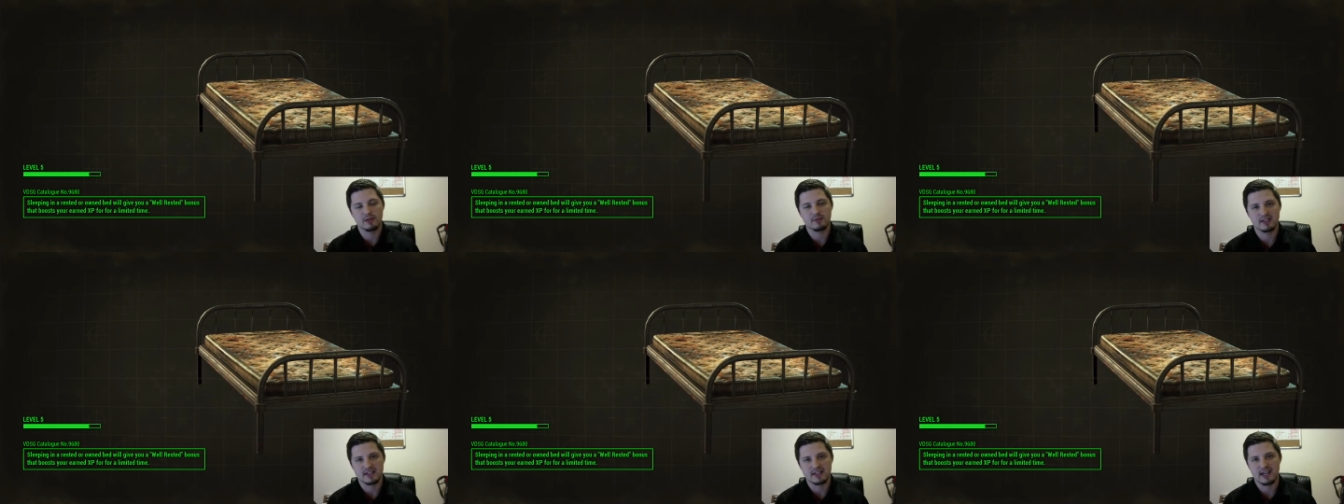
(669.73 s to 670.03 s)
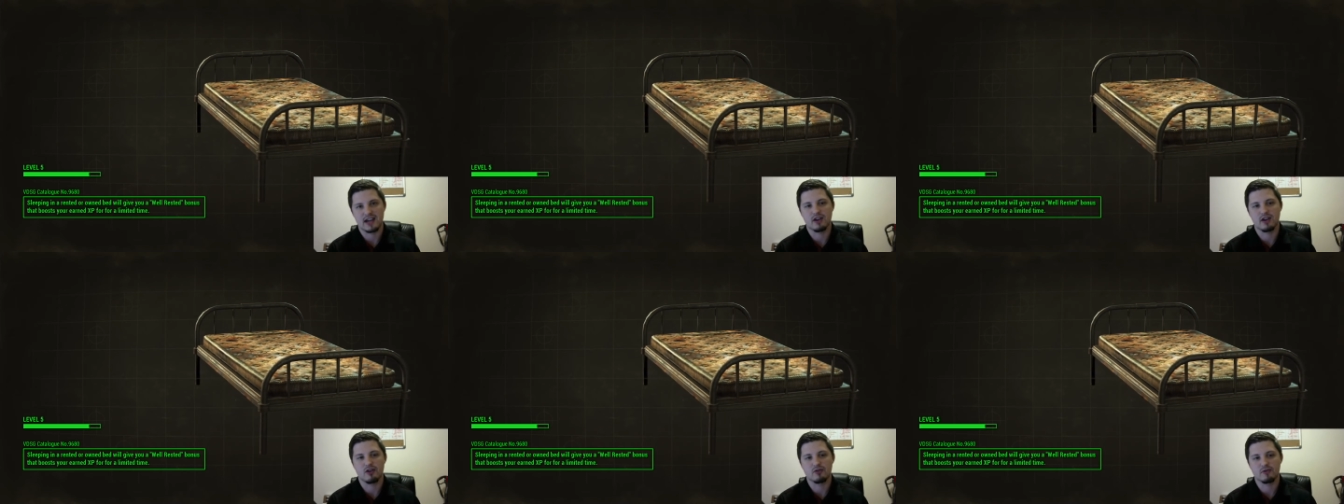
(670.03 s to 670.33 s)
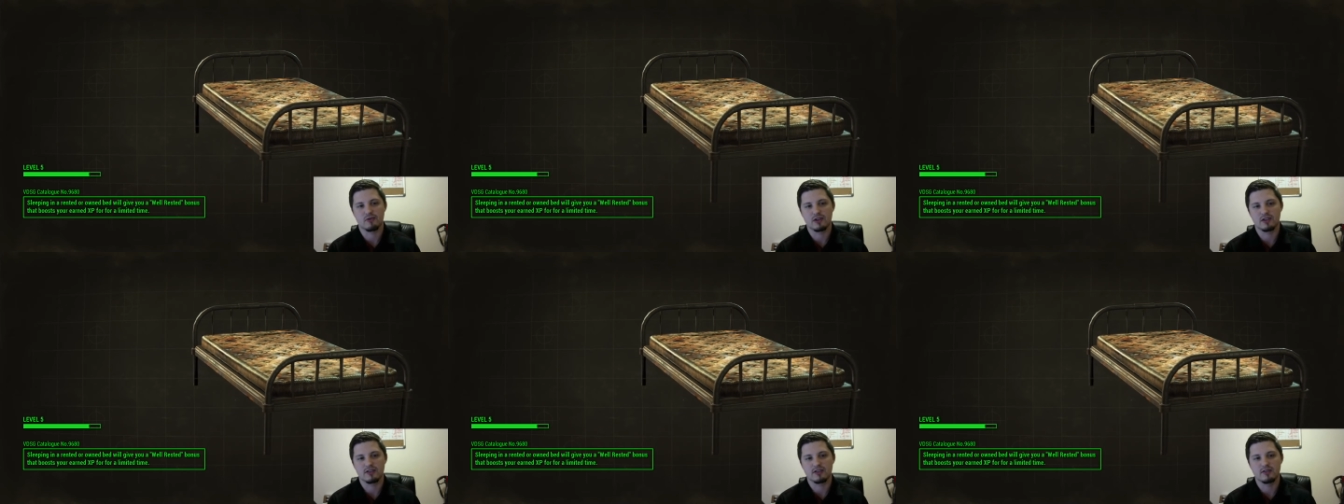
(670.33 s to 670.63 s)
the town
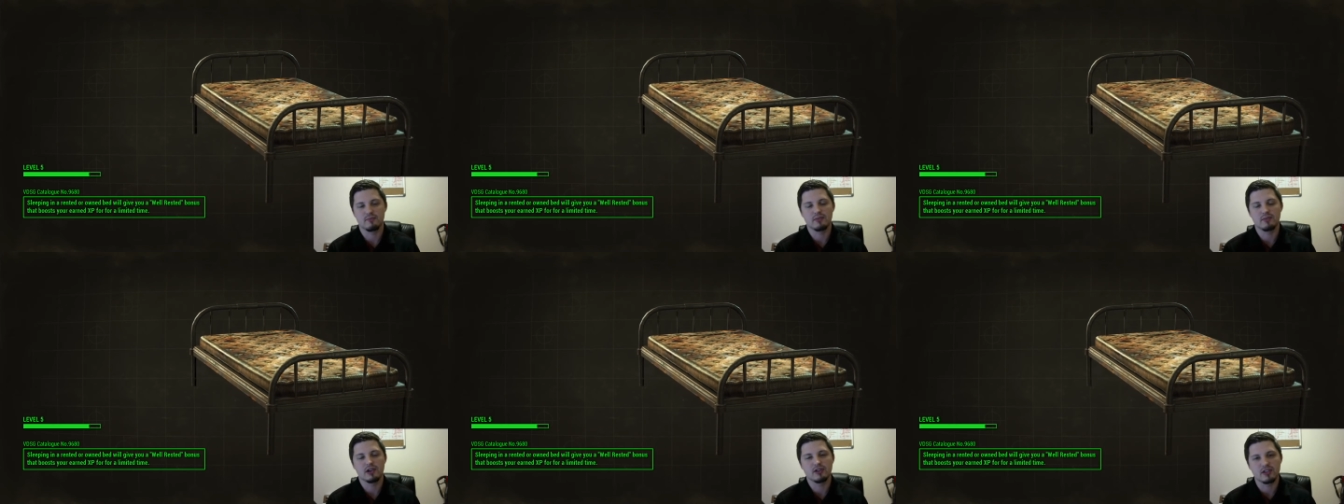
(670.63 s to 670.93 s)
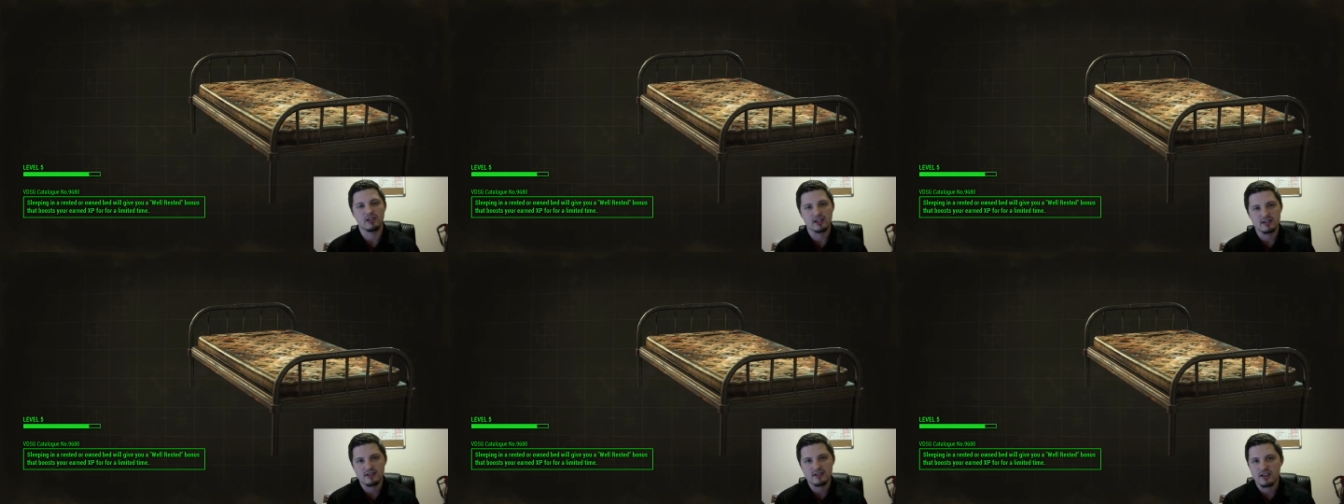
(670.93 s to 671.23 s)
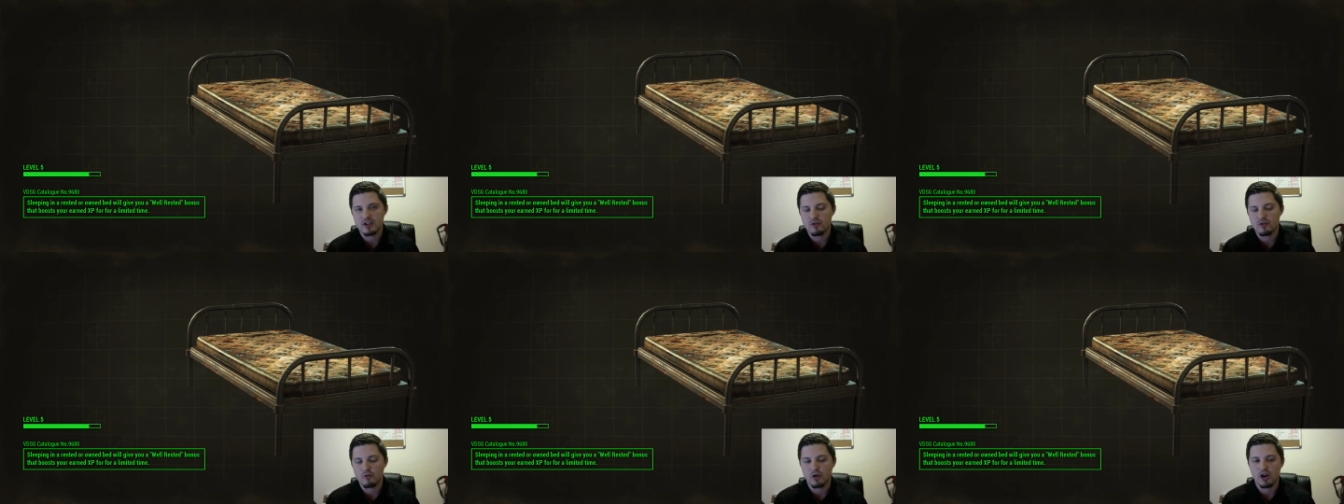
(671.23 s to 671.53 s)
with the buildings
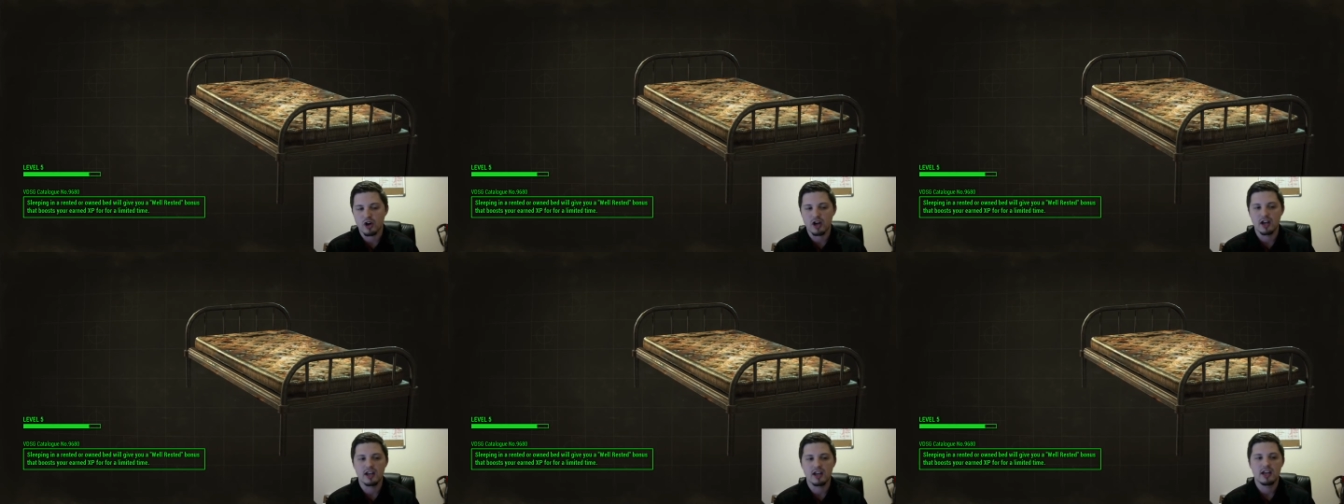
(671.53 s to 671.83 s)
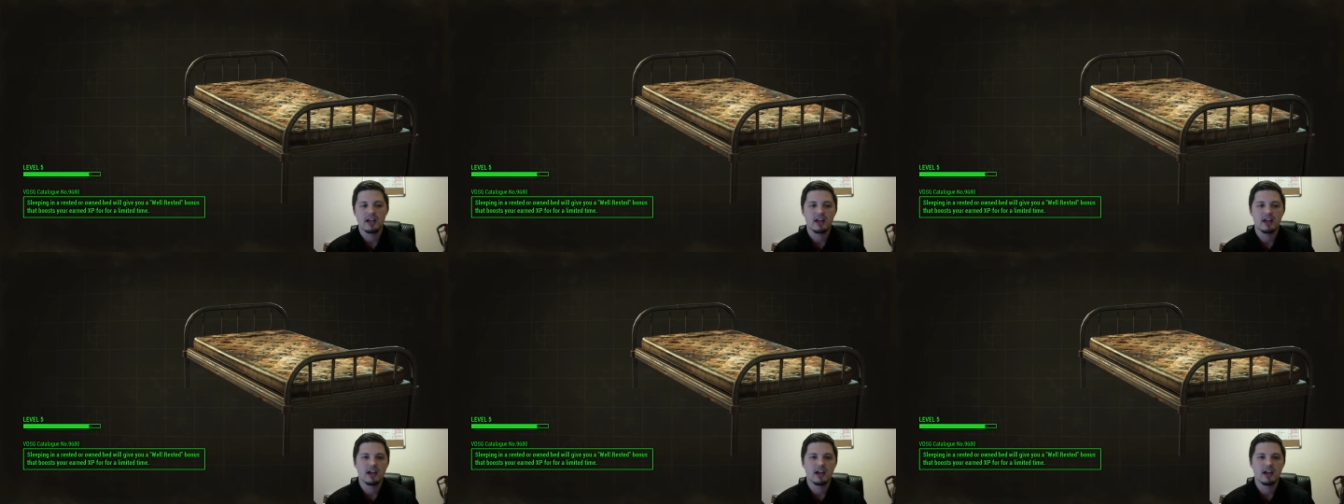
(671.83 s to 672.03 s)
that you want,